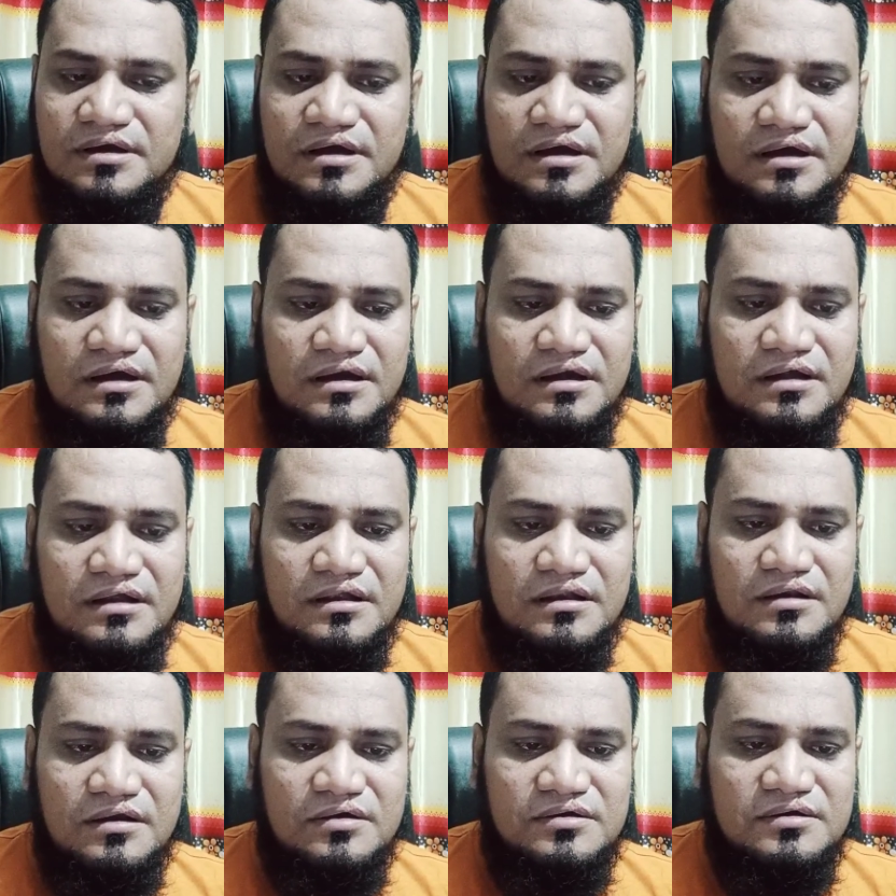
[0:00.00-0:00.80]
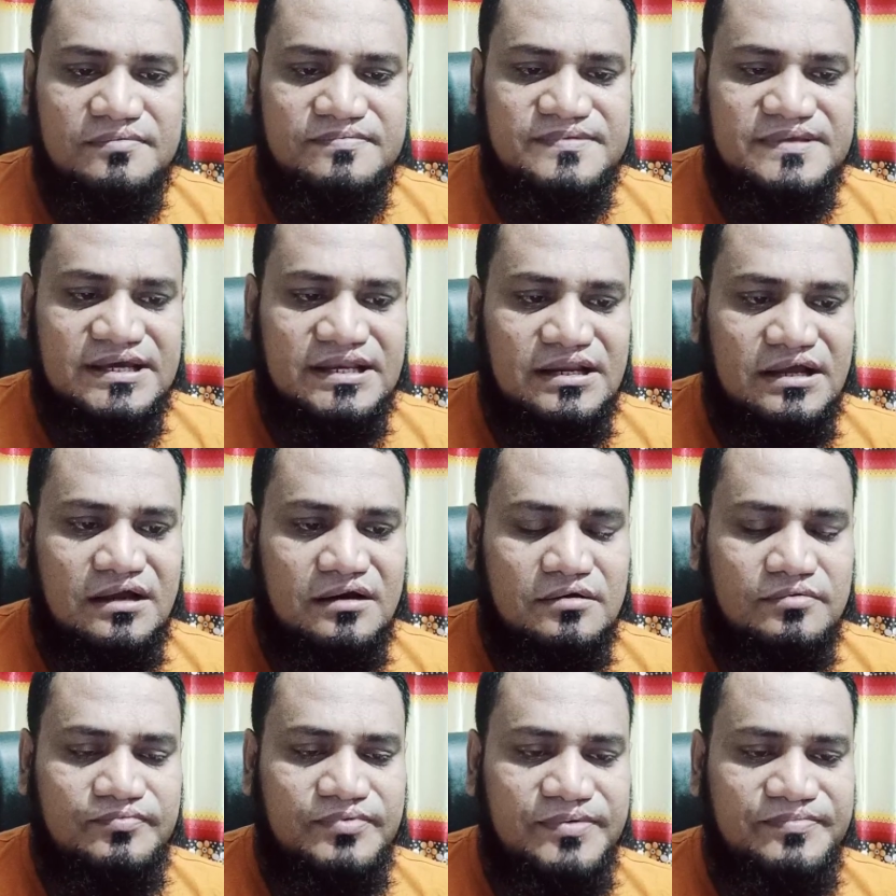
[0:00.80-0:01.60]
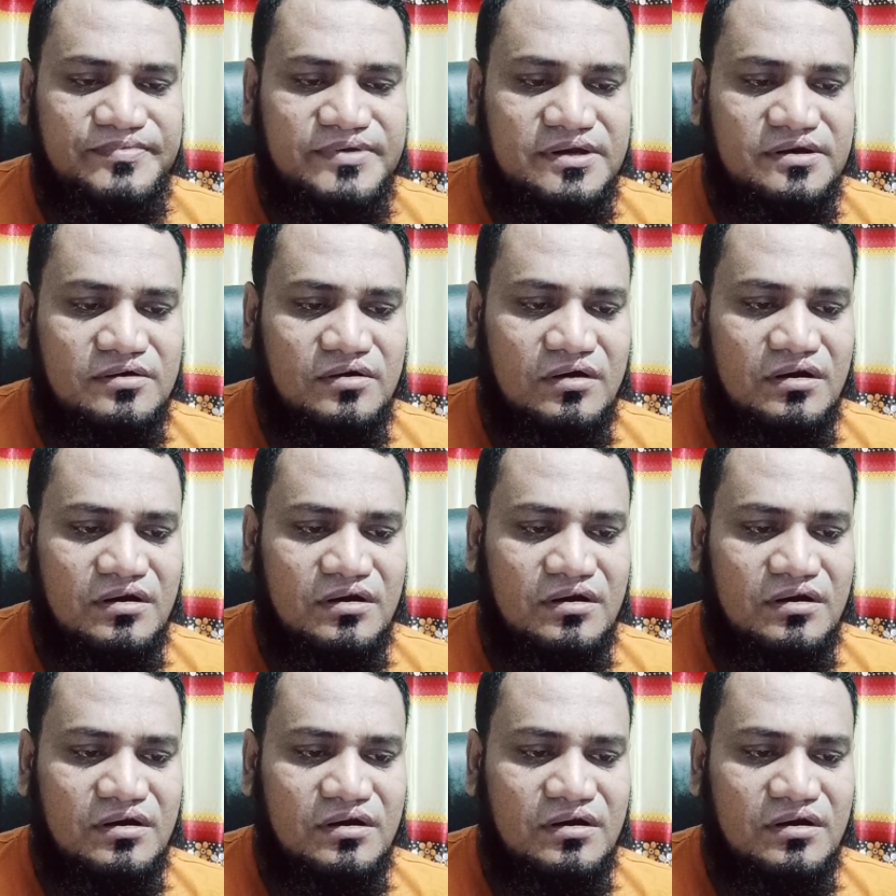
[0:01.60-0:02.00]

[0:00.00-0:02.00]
Lot of seller $15,